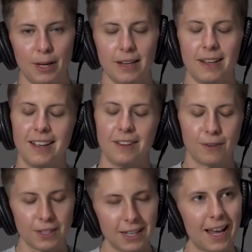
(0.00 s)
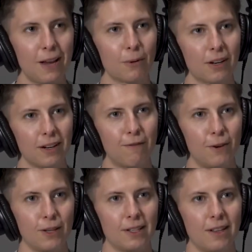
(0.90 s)
But for today, we're going to
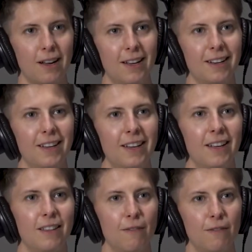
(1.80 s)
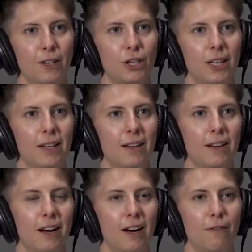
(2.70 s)
focus on the vision
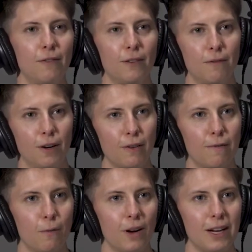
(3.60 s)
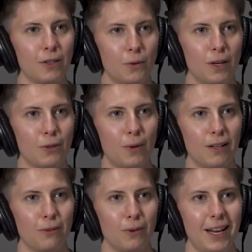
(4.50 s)
of Vertafore in
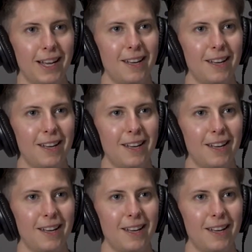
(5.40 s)
2023.